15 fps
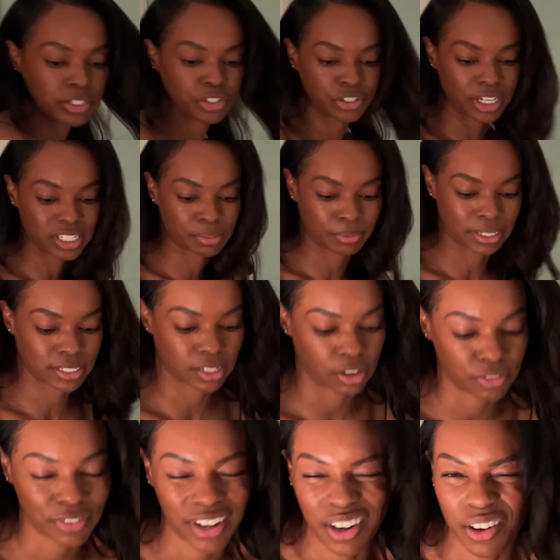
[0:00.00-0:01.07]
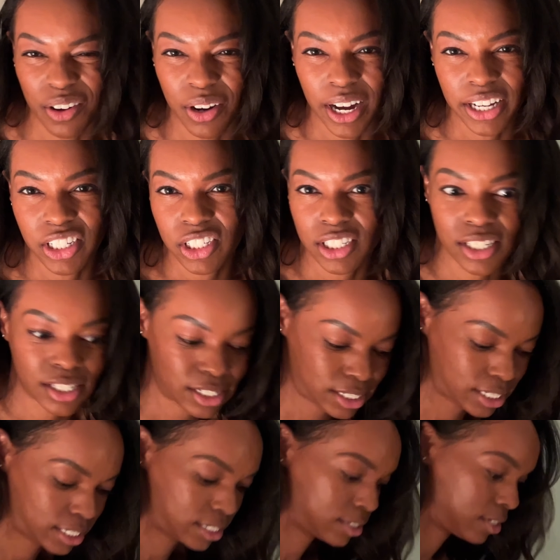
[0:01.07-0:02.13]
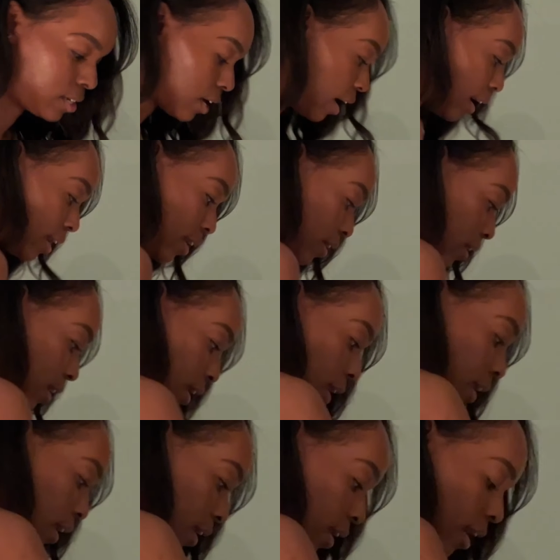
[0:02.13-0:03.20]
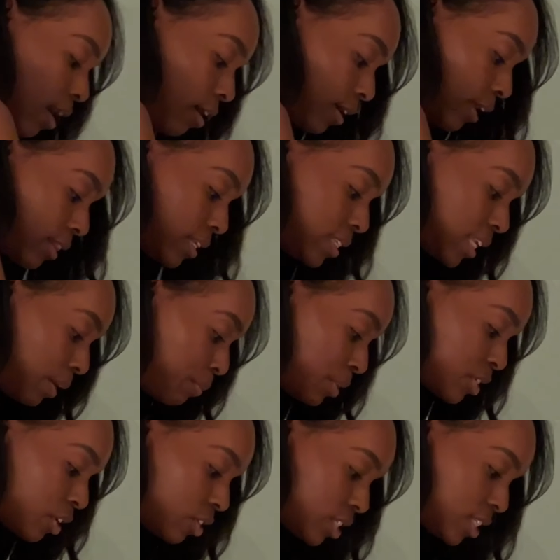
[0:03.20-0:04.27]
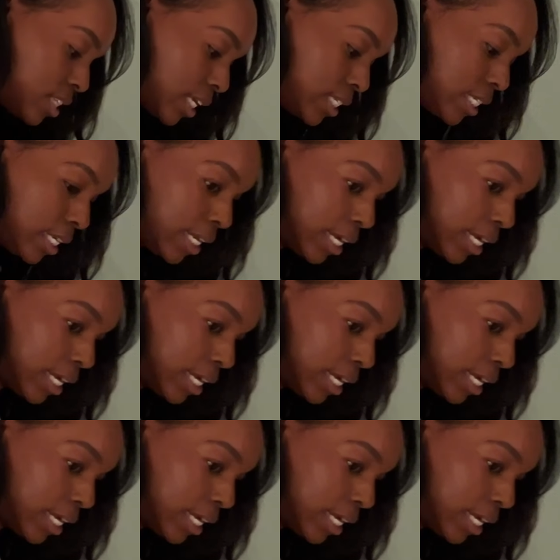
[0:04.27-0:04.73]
stress myself out. I just I'll get the same results as I did